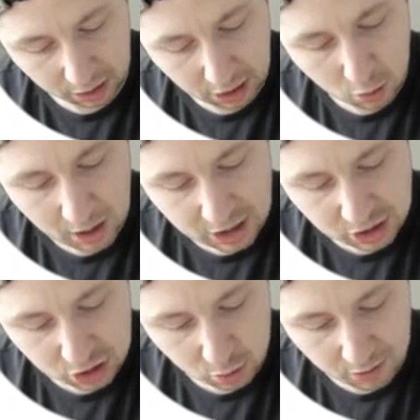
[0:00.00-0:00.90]

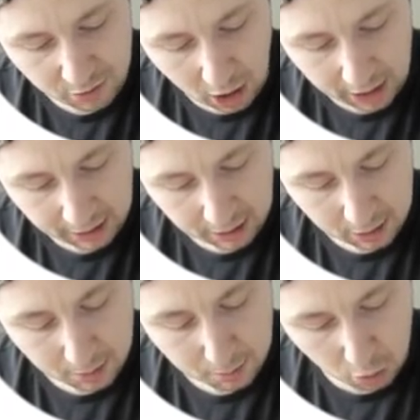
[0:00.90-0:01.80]
equations. So we've got
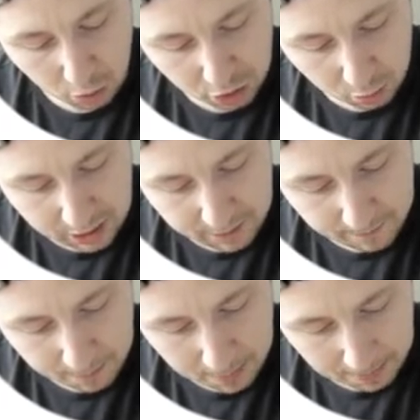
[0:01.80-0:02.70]
mercury,
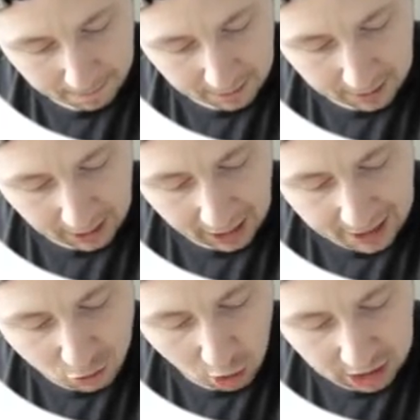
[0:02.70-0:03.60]

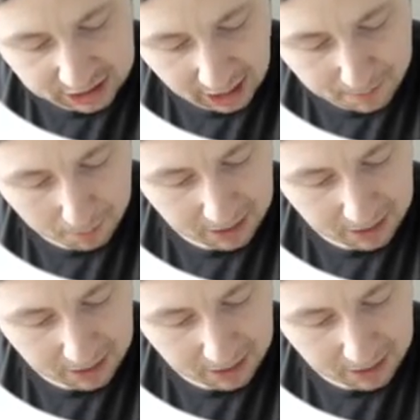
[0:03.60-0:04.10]
hydroxide, but